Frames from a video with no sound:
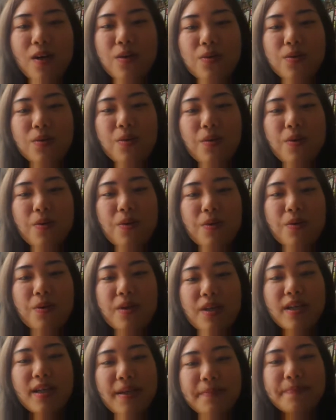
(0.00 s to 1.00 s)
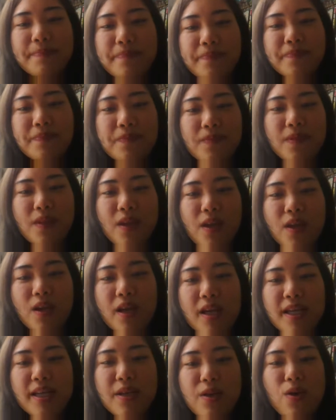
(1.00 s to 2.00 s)
Or
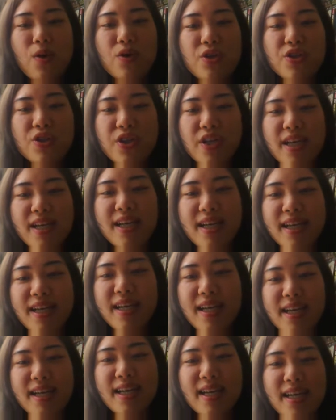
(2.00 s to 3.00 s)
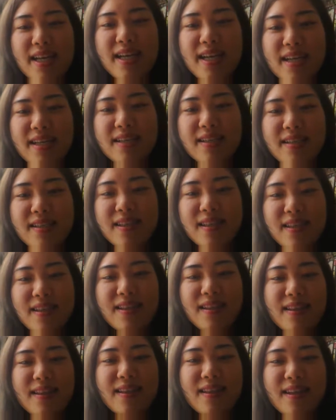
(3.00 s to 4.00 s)
he or she is
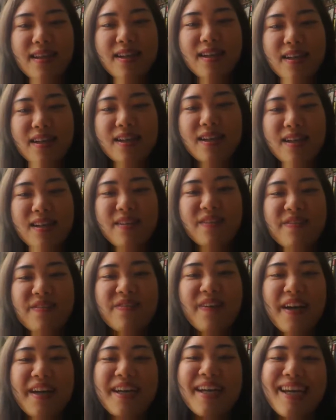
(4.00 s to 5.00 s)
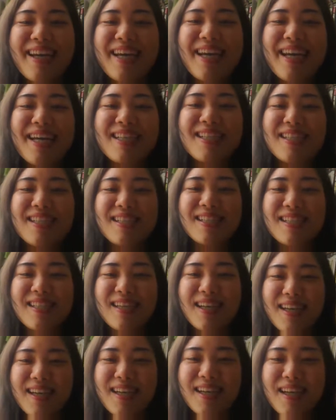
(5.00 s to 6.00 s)
the
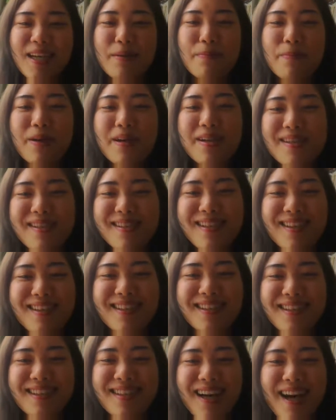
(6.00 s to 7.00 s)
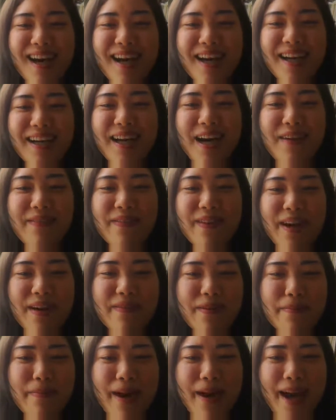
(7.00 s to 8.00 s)
funniest person that I have
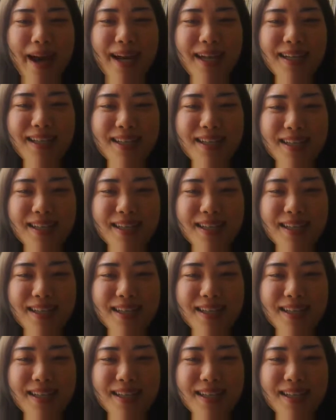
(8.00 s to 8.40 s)
ever met.